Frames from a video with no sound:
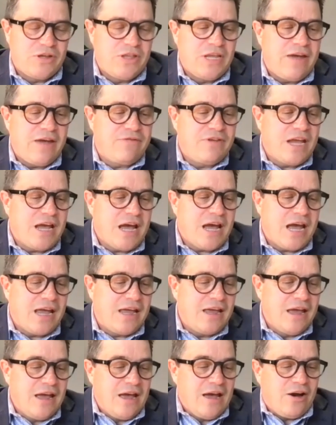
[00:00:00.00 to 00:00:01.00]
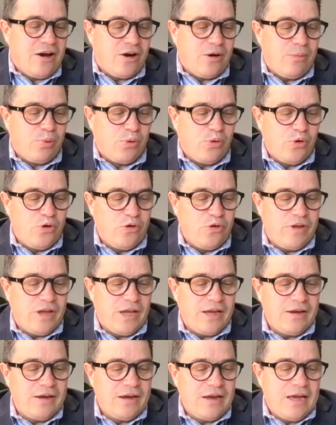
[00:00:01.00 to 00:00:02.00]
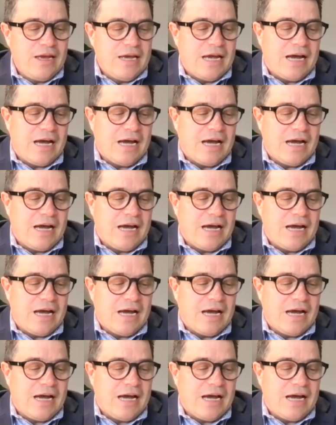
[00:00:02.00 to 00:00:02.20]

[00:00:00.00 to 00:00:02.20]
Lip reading: So the FDA are approving